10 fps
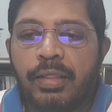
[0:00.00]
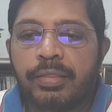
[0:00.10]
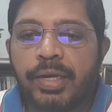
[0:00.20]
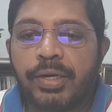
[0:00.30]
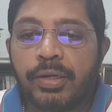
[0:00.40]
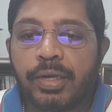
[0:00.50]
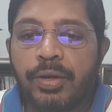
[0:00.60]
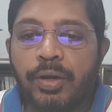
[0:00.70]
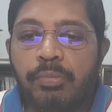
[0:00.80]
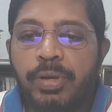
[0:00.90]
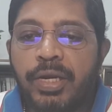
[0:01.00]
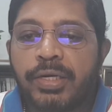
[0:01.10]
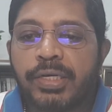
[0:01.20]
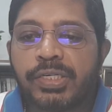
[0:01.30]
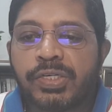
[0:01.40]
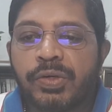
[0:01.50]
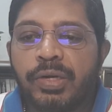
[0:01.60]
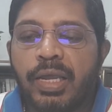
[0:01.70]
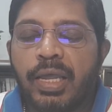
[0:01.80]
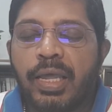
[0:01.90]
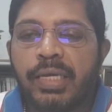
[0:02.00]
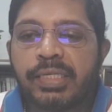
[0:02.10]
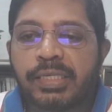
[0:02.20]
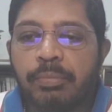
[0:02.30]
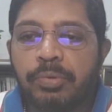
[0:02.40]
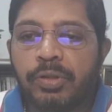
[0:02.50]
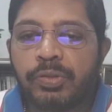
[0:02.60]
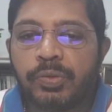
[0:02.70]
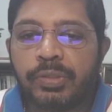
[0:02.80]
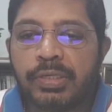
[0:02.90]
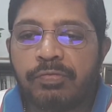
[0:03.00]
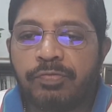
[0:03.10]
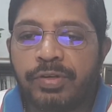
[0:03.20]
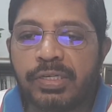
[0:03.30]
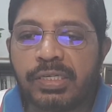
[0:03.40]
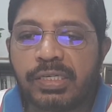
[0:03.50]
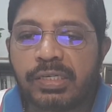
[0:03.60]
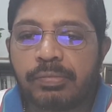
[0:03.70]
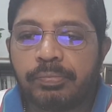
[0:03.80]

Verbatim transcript: that cannot be understood except through the first.